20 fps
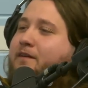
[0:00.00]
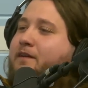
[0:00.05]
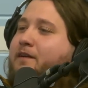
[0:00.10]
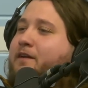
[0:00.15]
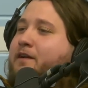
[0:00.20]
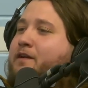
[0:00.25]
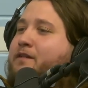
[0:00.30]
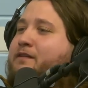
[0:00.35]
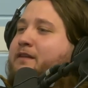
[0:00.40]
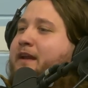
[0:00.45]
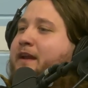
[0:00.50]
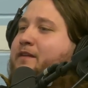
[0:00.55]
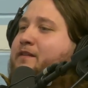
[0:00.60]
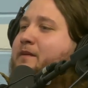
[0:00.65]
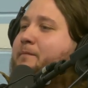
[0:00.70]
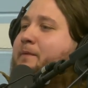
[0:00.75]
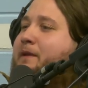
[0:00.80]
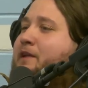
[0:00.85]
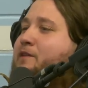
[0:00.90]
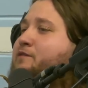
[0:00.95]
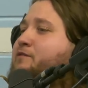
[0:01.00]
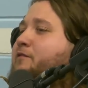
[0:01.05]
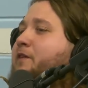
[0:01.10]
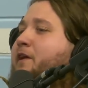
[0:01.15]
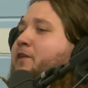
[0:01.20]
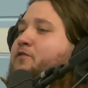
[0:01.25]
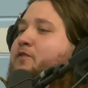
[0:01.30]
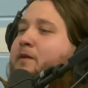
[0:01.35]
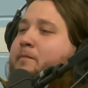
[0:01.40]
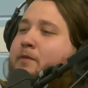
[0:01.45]
because yeah. it ends up being
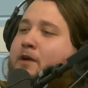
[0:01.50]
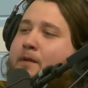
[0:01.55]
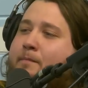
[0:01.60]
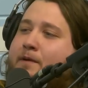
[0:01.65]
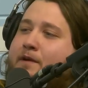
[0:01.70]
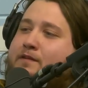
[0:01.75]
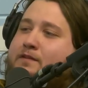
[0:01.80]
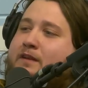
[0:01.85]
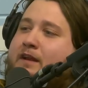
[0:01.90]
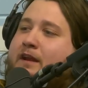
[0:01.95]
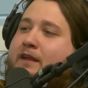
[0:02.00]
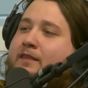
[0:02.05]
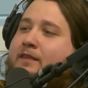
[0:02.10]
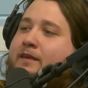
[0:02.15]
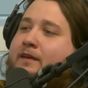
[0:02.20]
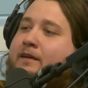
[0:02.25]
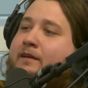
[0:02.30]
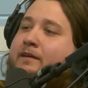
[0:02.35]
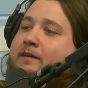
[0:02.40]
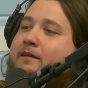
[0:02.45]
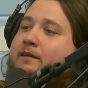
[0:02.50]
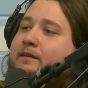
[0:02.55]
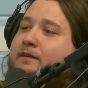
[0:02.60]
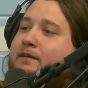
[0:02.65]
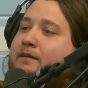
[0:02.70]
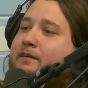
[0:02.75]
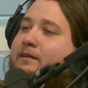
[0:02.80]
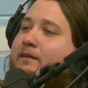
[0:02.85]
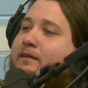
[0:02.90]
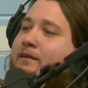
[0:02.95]
strange on purpose, kind of thing.
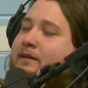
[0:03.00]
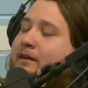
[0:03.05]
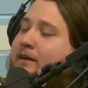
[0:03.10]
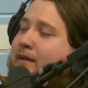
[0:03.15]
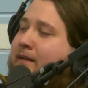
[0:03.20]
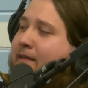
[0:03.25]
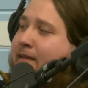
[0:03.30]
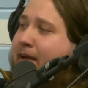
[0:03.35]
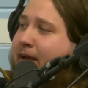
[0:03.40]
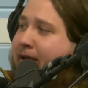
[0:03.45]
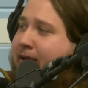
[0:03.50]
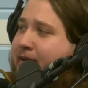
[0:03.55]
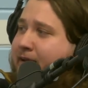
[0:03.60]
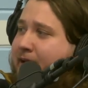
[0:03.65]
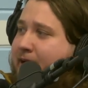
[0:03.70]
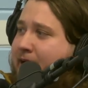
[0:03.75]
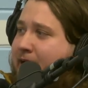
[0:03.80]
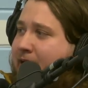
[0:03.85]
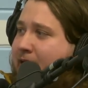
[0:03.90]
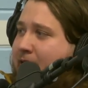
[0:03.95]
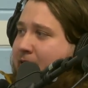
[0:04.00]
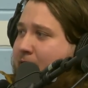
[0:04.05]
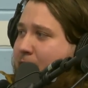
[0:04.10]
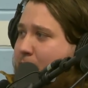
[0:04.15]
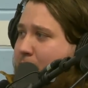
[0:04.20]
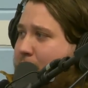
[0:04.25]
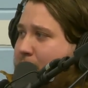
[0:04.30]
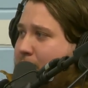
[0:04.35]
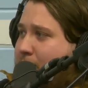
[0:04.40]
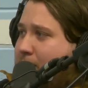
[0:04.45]
Mm-hmm. Like, uh,
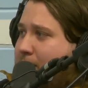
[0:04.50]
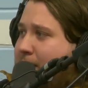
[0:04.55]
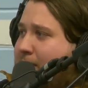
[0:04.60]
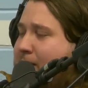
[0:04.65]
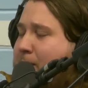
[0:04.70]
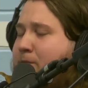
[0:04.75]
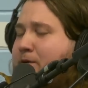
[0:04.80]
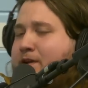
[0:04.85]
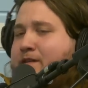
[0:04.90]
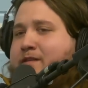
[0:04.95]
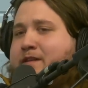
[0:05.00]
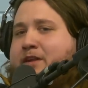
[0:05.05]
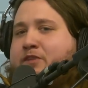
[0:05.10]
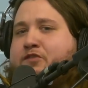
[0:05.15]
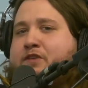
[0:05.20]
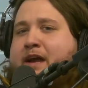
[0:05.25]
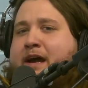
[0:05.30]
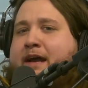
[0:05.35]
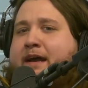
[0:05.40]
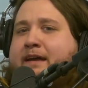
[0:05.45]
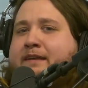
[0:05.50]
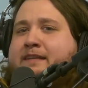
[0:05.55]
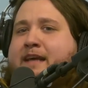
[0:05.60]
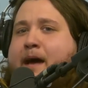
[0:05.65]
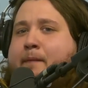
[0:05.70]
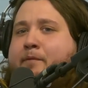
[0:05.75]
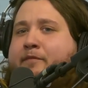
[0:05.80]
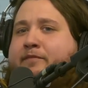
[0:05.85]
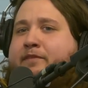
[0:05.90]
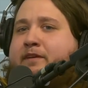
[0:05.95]
and they put CGI on
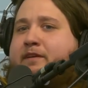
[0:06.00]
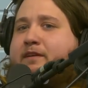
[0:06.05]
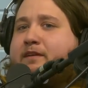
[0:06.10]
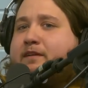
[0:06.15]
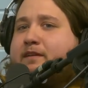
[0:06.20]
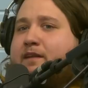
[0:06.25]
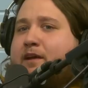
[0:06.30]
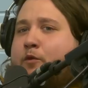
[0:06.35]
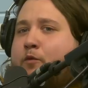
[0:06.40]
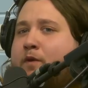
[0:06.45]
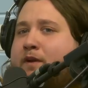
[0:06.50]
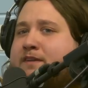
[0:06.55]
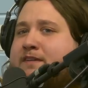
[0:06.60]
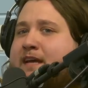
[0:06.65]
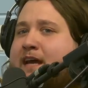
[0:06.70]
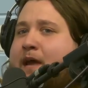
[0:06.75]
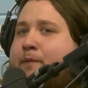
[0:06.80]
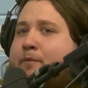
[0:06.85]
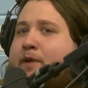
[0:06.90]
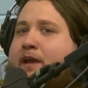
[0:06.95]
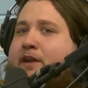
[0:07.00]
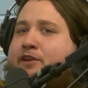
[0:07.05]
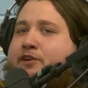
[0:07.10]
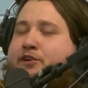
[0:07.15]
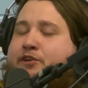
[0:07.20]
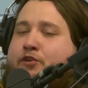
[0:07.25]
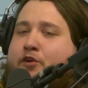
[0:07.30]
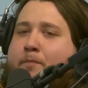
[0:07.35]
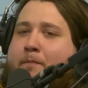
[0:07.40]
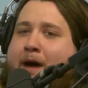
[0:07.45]
top of it. Like one time, we had to
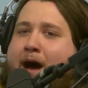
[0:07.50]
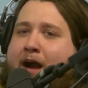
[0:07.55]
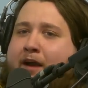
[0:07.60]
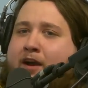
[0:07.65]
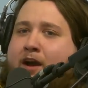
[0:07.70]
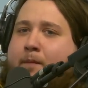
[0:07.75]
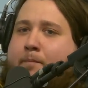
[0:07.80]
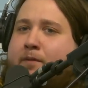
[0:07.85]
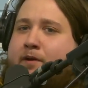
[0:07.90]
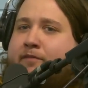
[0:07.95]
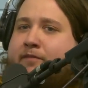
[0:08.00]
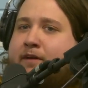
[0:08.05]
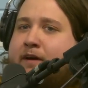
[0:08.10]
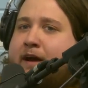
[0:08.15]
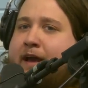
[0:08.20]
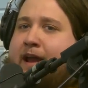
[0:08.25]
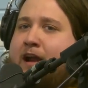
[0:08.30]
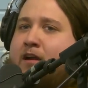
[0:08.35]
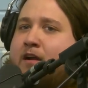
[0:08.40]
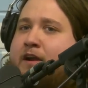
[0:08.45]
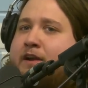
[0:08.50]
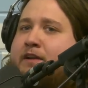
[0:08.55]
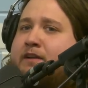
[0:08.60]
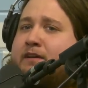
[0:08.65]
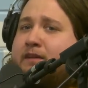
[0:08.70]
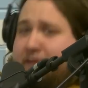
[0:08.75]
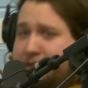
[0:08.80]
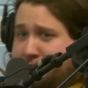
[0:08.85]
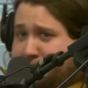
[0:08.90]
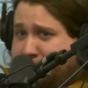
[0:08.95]
do a mock-up of a heron
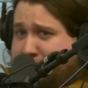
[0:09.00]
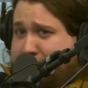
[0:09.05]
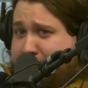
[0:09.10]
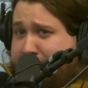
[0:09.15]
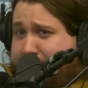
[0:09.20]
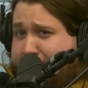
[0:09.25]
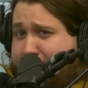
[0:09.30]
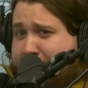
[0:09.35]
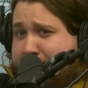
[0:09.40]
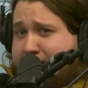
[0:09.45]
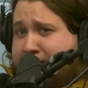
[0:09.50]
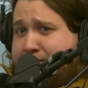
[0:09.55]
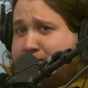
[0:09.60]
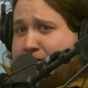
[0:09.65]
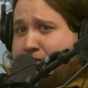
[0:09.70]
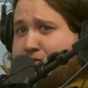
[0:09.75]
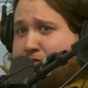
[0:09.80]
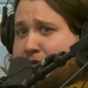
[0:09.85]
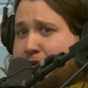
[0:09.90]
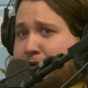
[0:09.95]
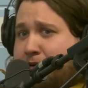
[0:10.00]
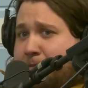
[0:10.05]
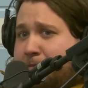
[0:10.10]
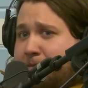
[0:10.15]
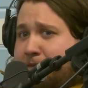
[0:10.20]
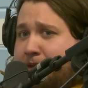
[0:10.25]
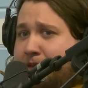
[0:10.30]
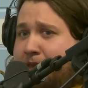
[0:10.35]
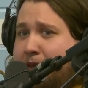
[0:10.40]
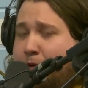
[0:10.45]
for a TV show,
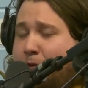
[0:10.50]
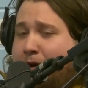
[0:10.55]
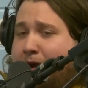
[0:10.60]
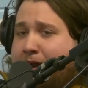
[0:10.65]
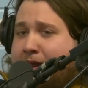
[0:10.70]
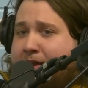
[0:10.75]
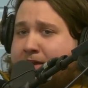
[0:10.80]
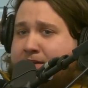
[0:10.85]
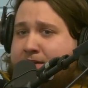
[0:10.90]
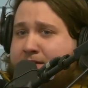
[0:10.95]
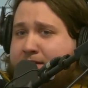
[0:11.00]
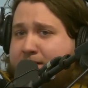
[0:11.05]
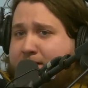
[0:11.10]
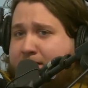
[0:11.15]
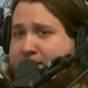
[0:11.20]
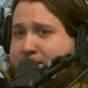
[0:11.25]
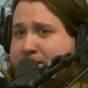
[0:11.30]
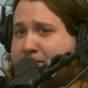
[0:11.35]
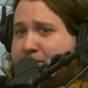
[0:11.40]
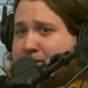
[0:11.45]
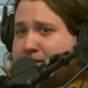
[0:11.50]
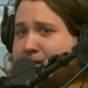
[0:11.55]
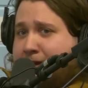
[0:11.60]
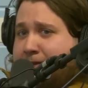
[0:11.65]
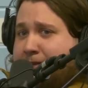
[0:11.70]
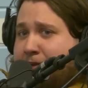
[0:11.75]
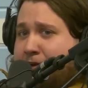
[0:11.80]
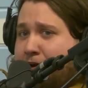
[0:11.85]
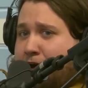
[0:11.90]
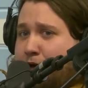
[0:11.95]
and they wanted it to look
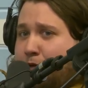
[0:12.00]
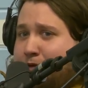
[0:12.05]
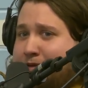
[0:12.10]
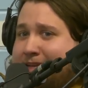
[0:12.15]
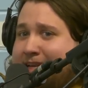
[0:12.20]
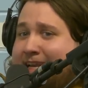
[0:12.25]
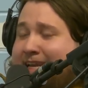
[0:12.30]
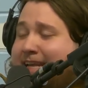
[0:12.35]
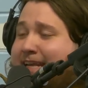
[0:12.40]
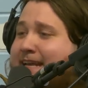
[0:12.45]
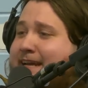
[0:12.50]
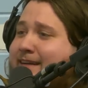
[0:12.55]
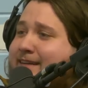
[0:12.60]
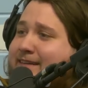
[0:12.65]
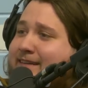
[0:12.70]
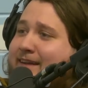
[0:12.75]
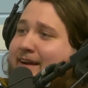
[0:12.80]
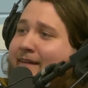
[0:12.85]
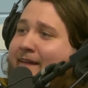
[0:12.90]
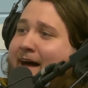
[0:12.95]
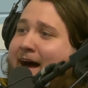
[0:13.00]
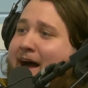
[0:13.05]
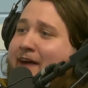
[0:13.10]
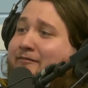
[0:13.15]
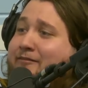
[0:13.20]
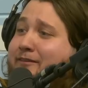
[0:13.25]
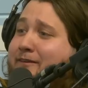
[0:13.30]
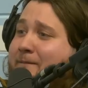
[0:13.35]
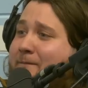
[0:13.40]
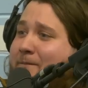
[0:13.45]
like the girl was eating it alive.